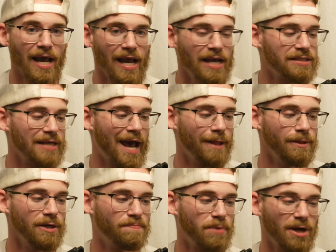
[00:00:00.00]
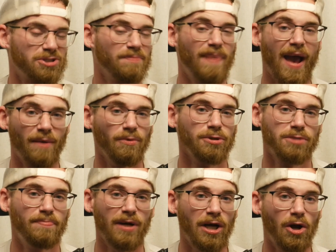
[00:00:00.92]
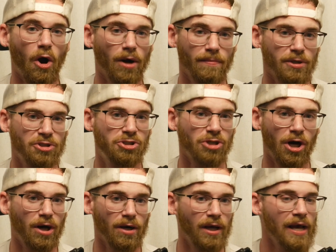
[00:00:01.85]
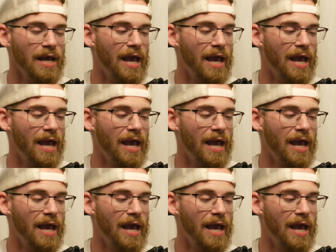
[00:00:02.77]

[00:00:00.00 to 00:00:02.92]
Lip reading: is that the pressure pad will just be garbage junk,